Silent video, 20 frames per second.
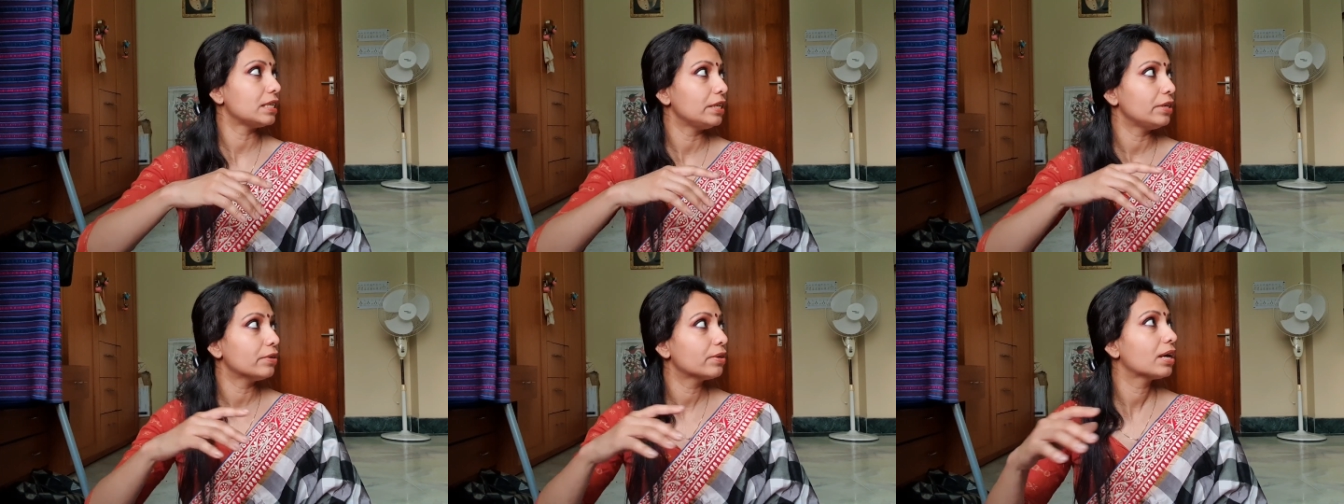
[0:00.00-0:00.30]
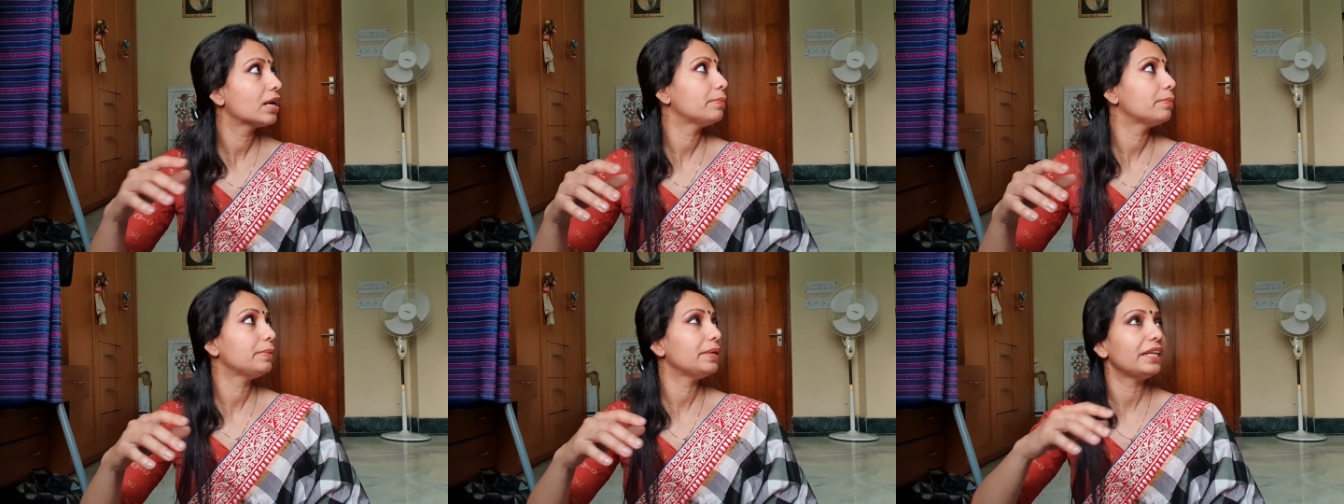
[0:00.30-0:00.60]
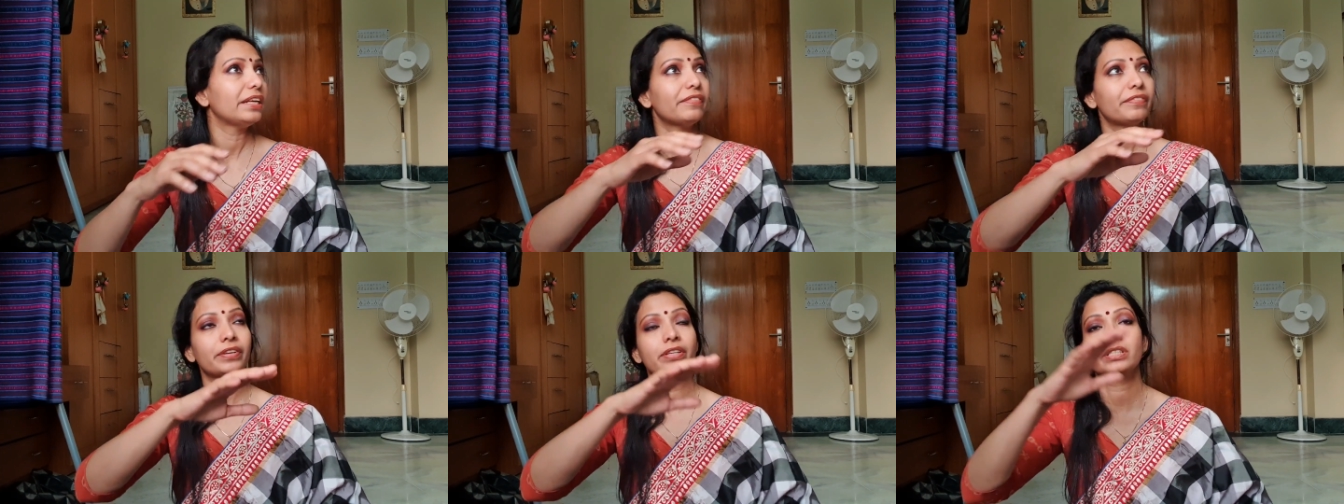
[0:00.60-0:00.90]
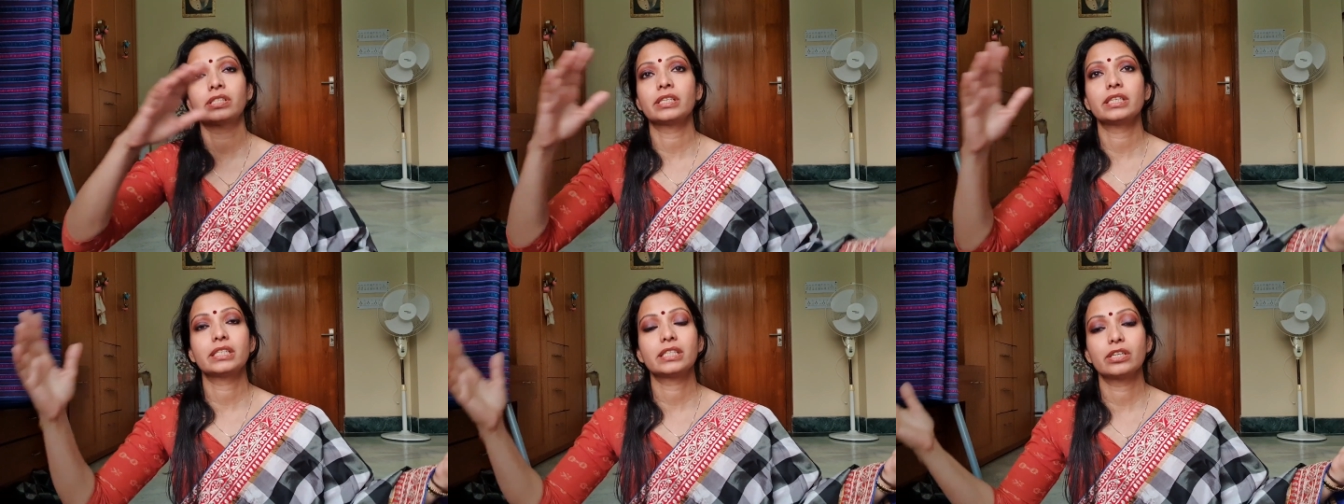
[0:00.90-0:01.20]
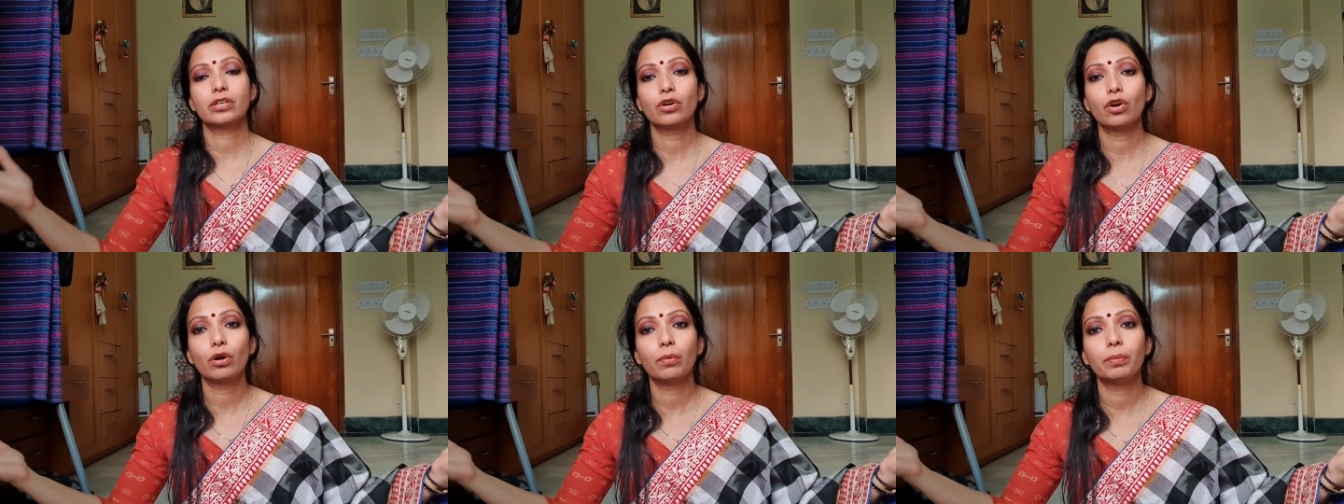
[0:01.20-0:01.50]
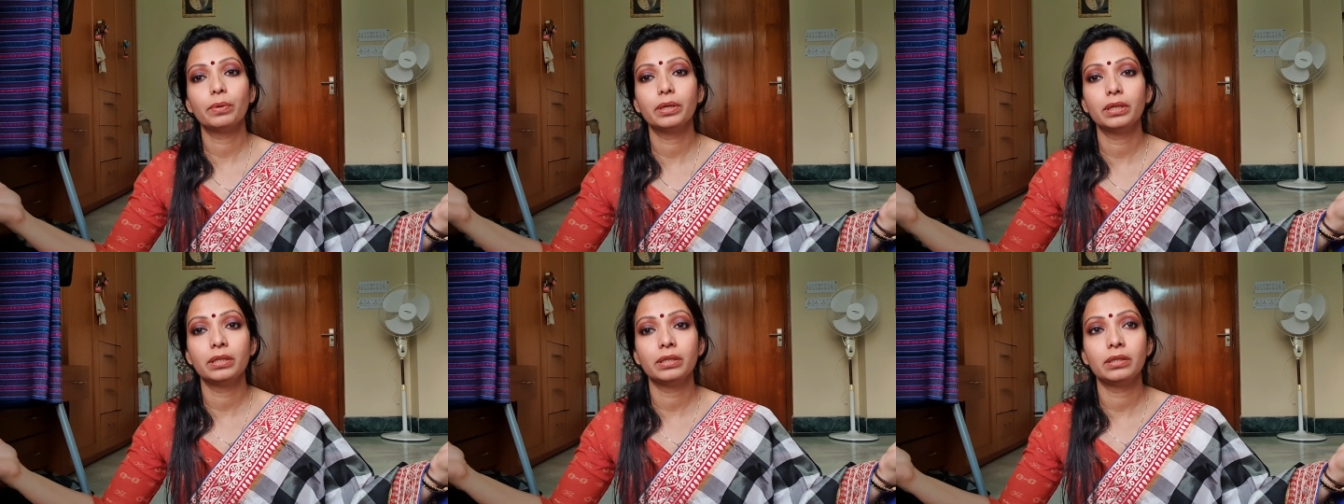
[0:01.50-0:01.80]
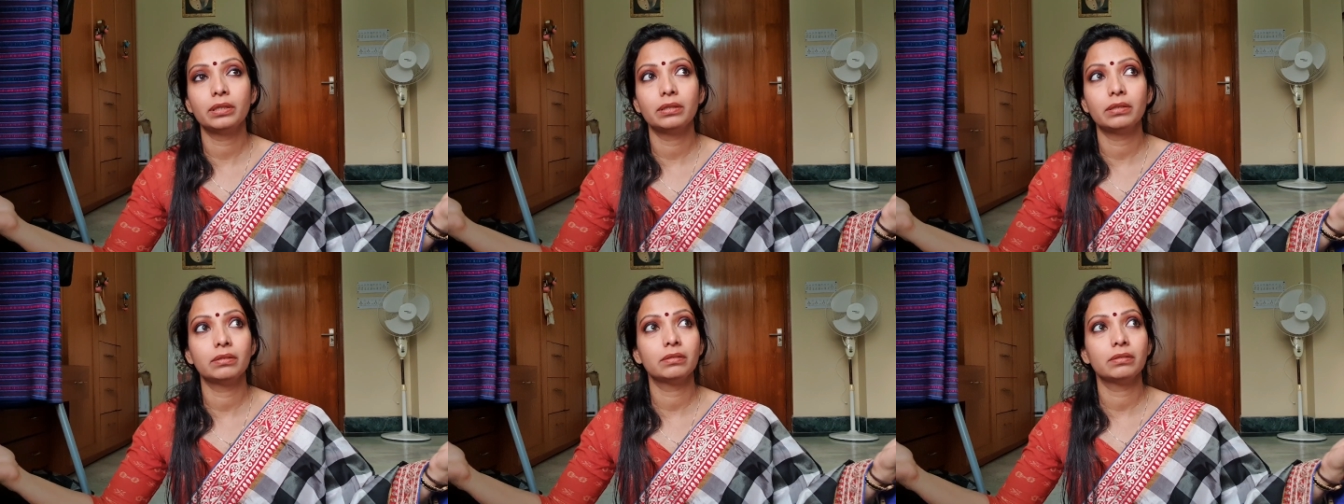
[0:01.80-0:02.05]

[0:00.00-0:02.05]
You can't believe it. It's a normal